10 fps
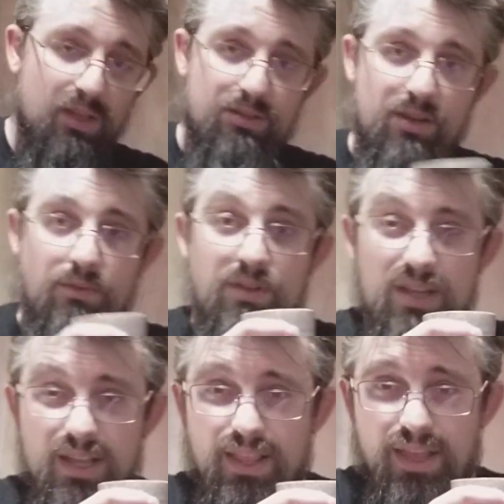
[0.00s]
So
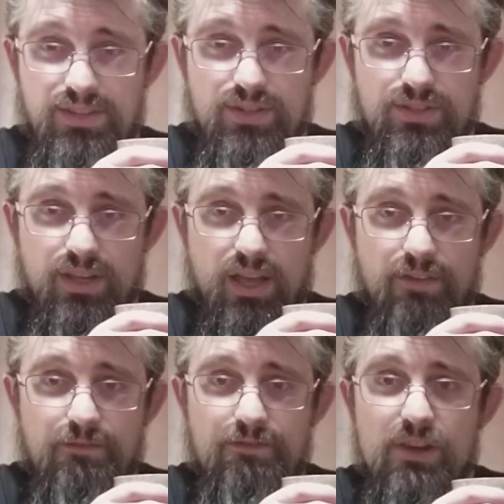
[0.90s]
that's just a
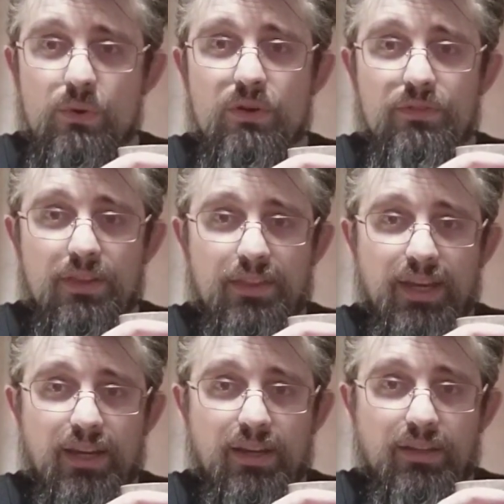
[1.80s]
few of the
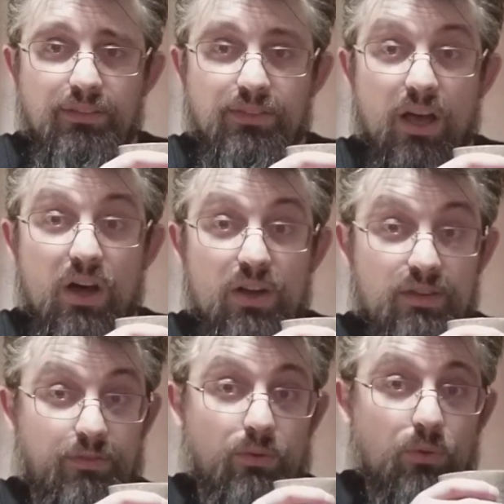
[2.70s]
things
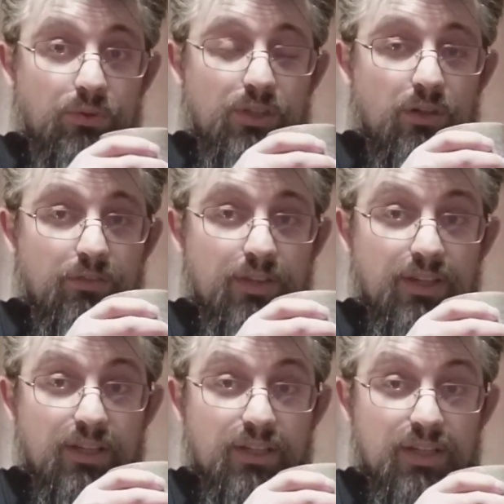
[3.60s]
I've thought of
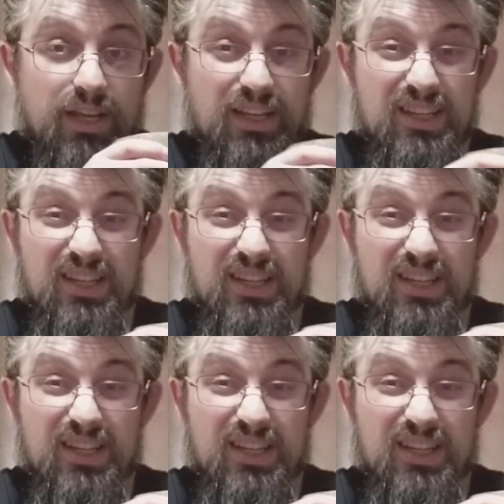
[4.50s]
that can